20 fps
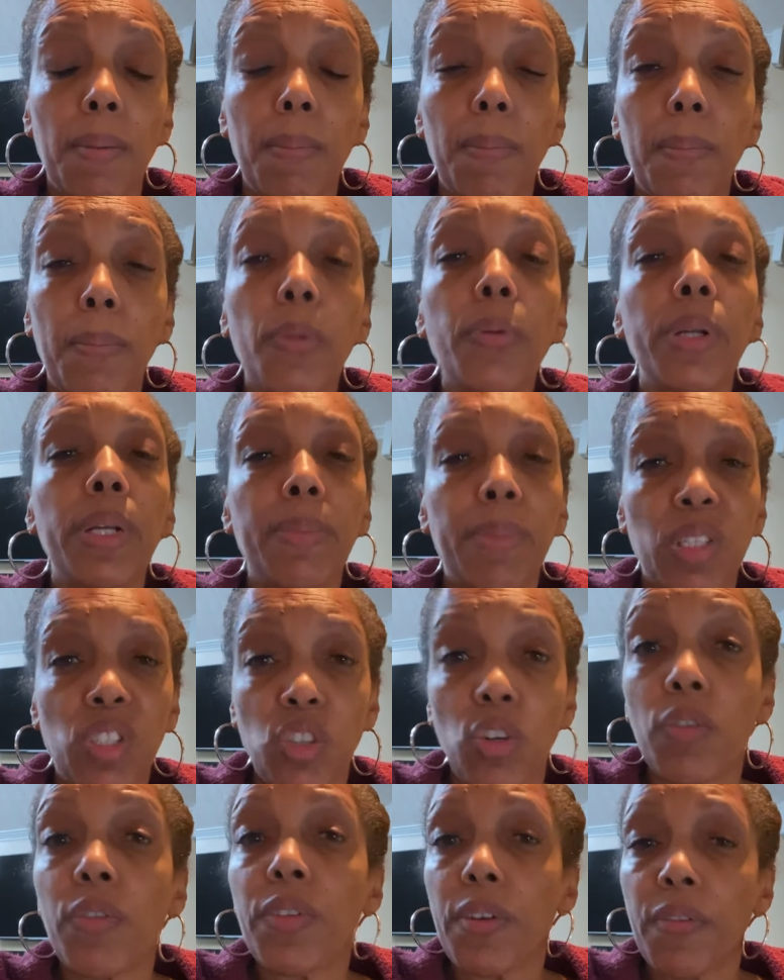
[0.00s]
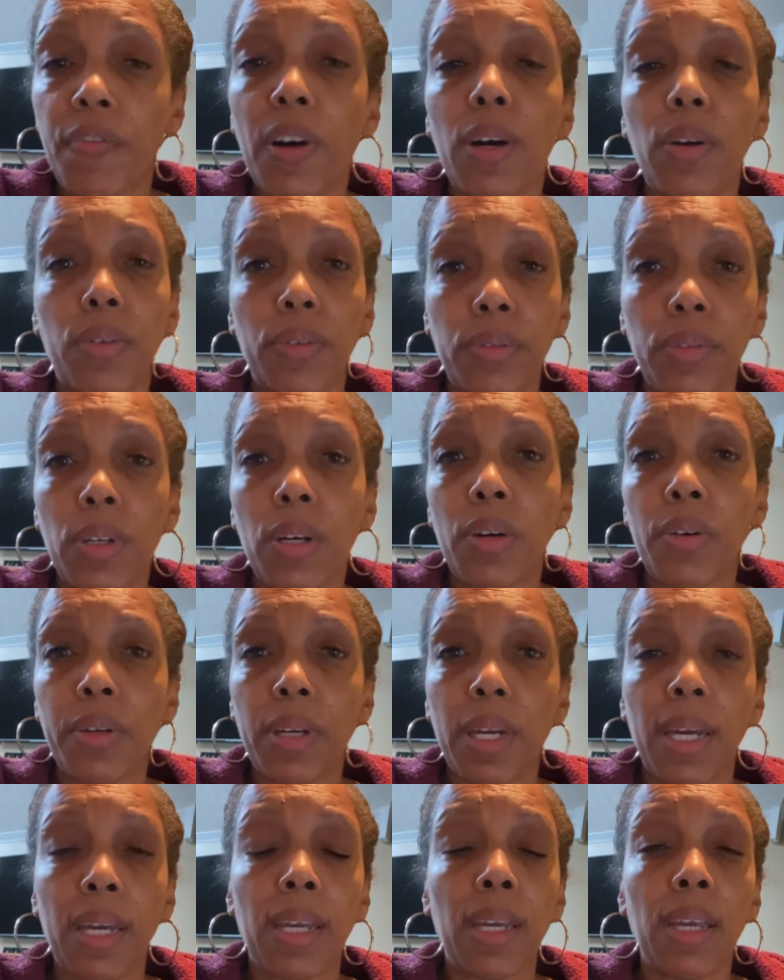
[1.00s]
pretty much over the phone,
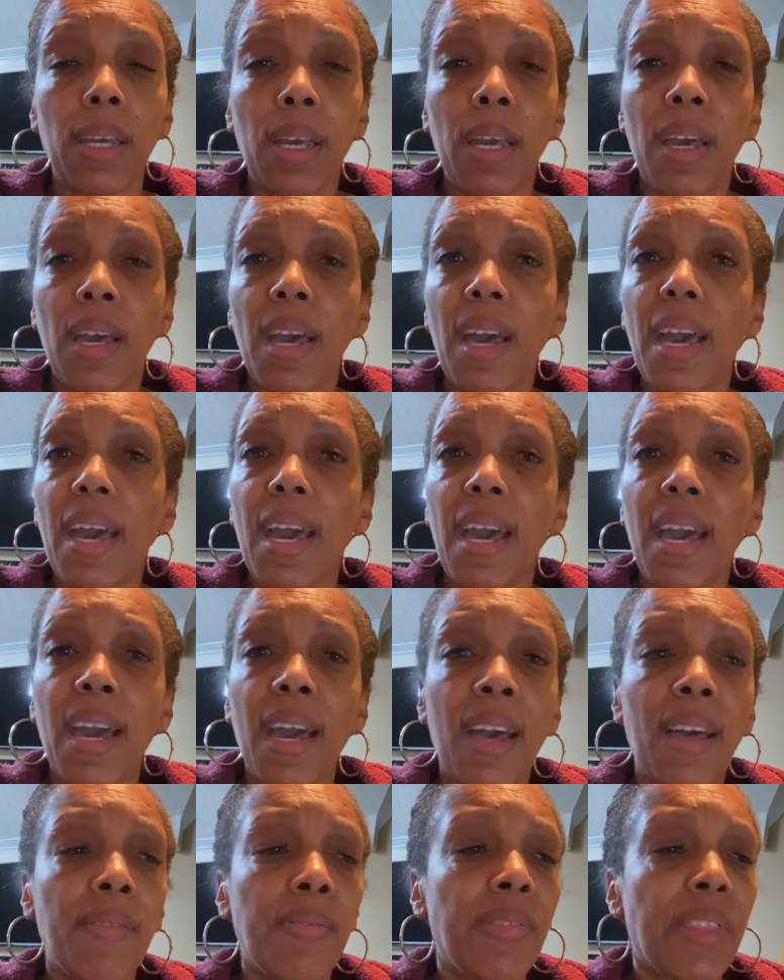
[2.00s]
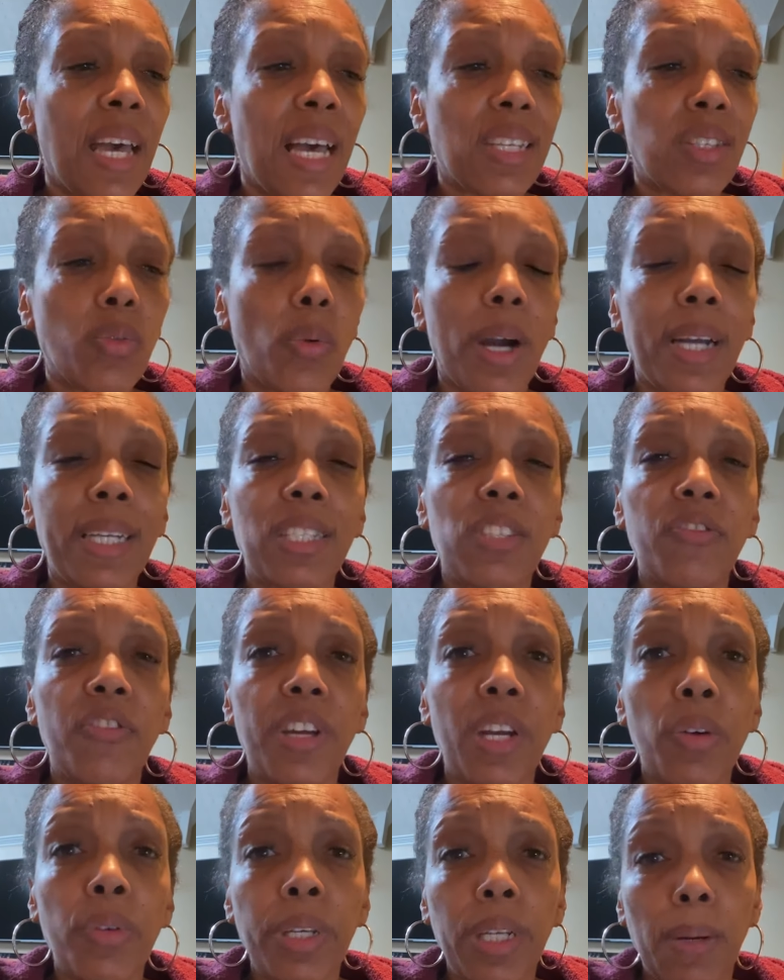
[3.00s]
okay? And that's why it's
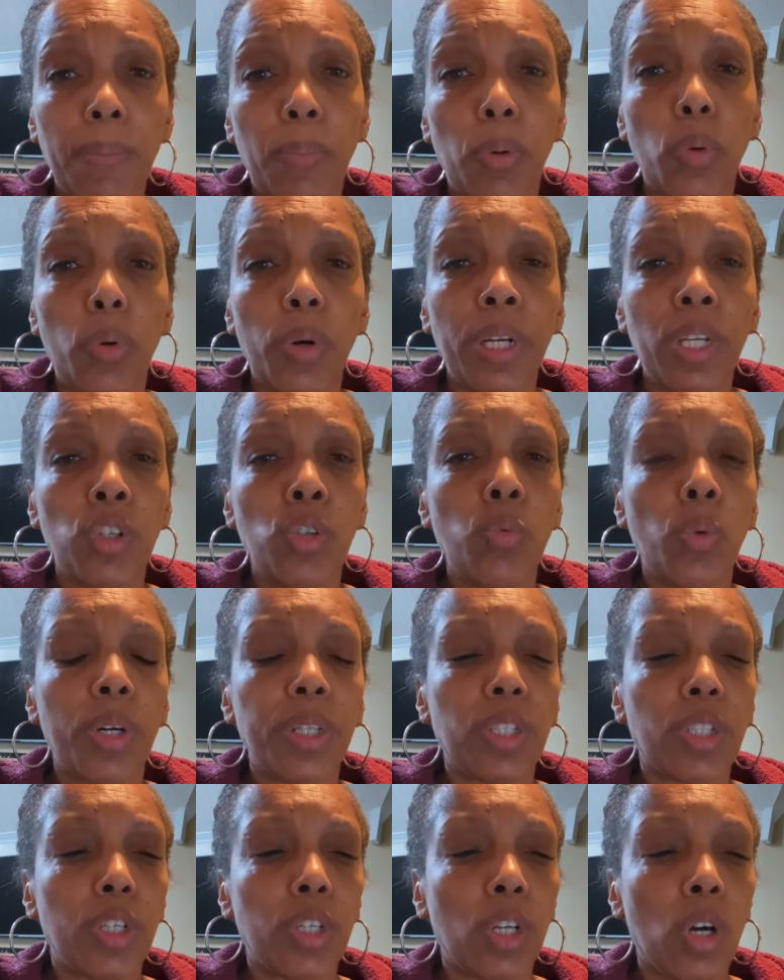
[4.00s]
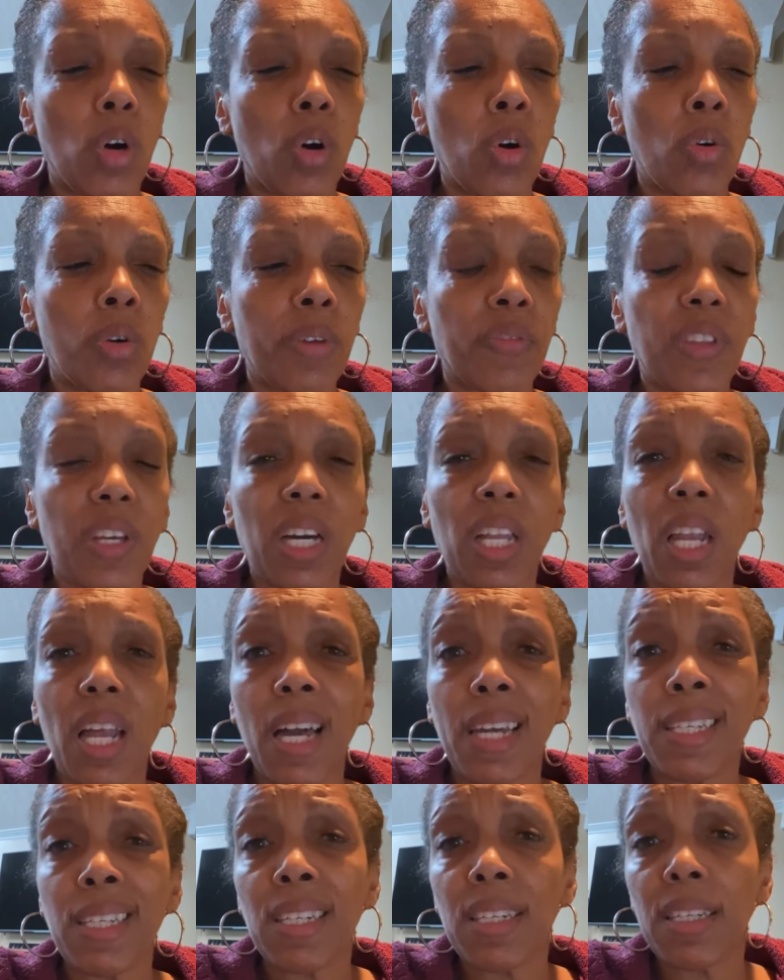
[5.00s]
very important. You want to know if the
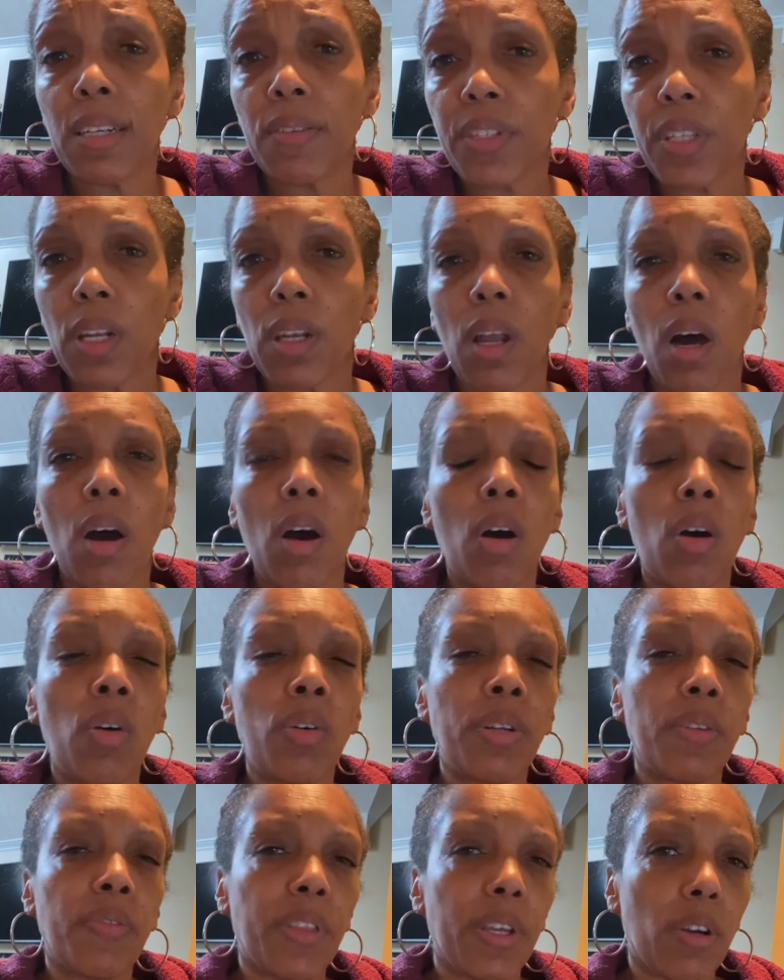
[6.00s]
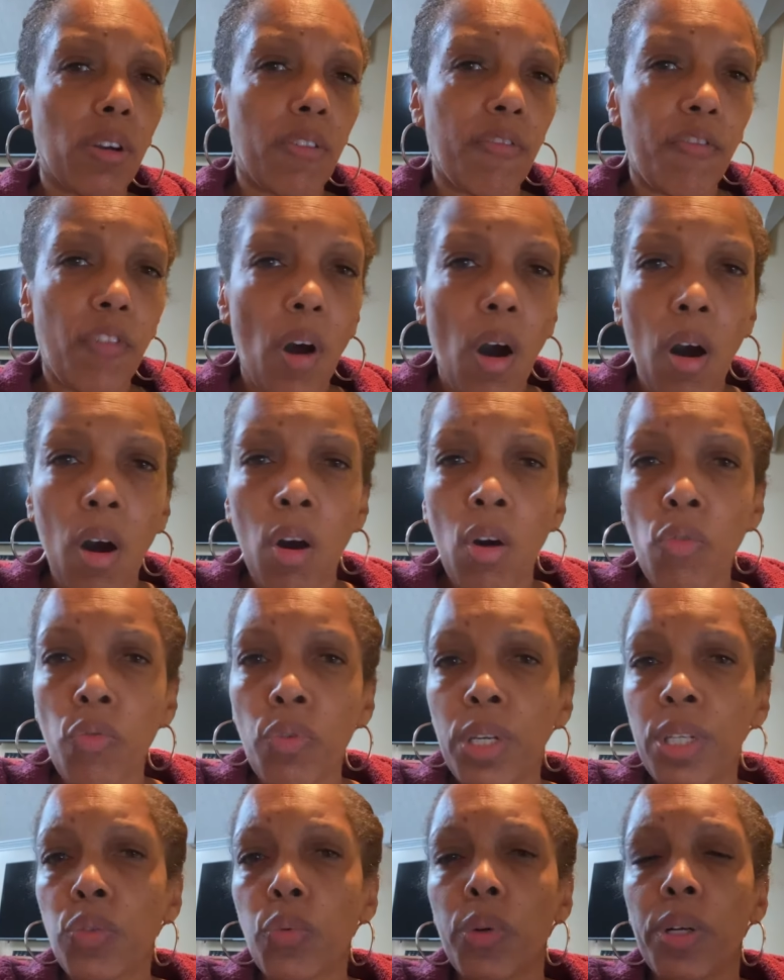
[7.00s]
client lives alone, if they're a fall
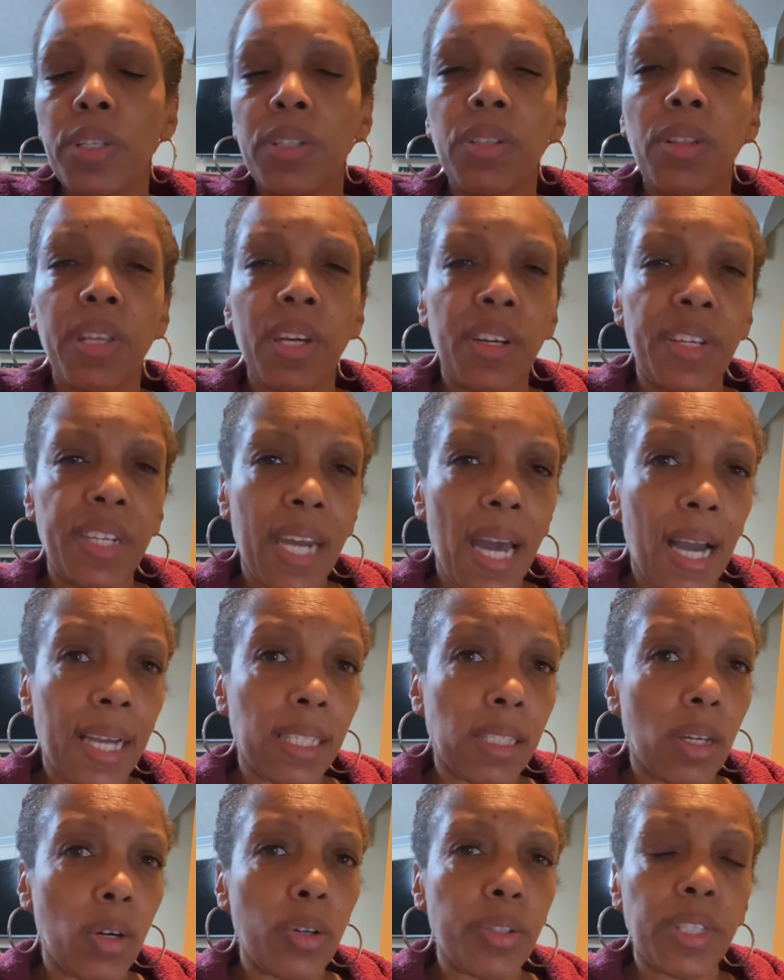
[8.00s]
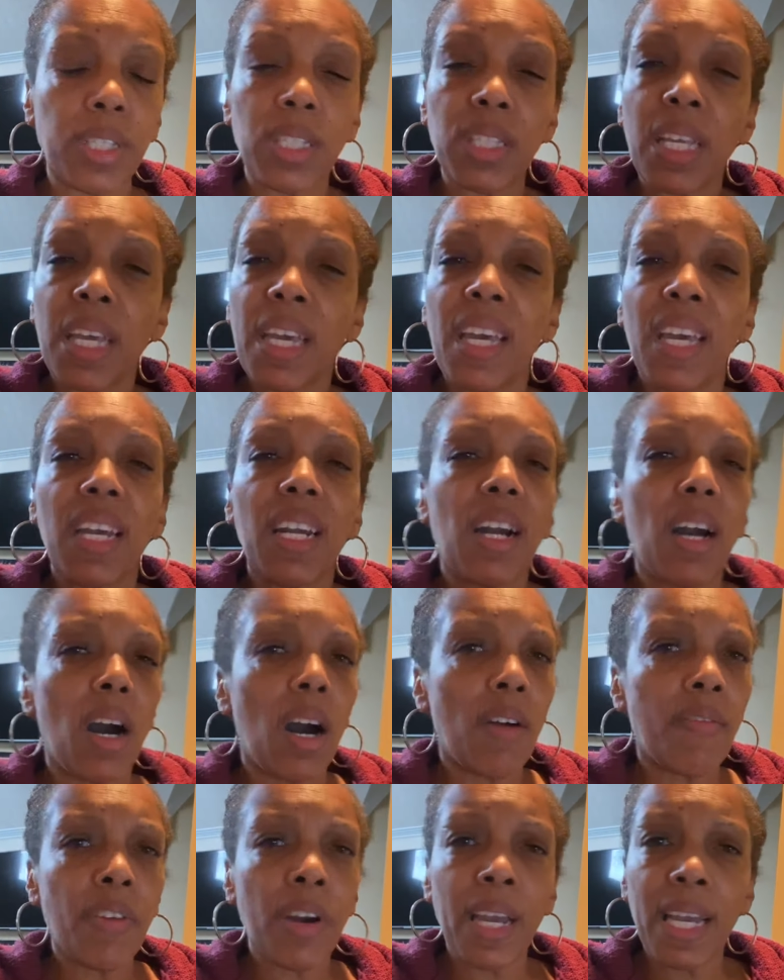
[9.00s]
risk, what is their diagnosis.
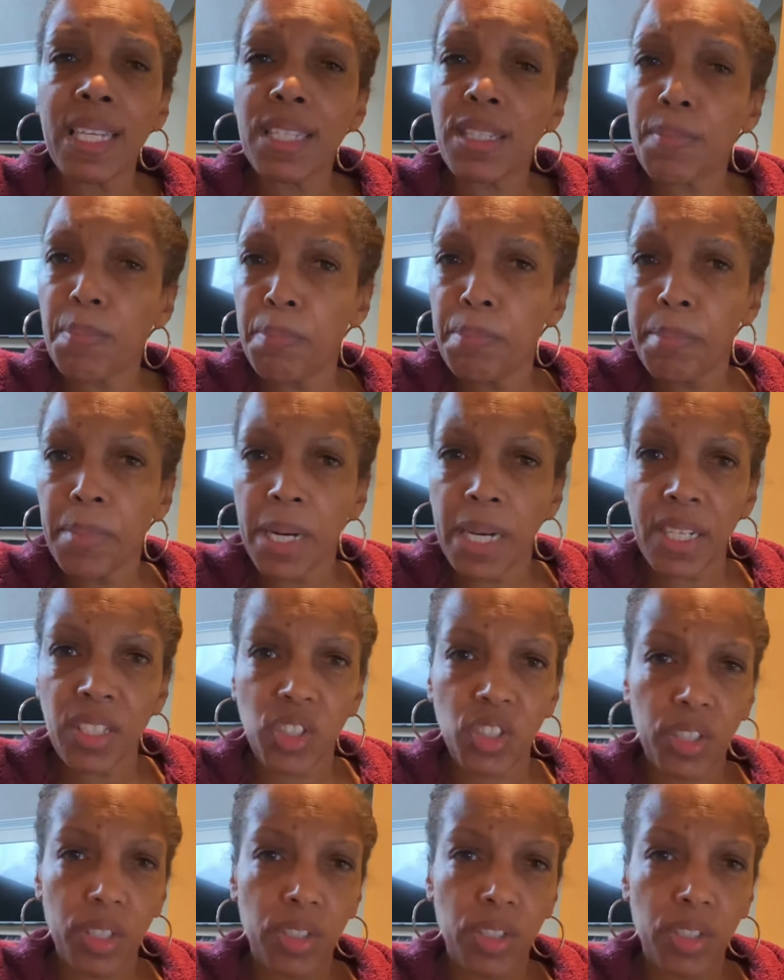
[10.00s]
Cover as much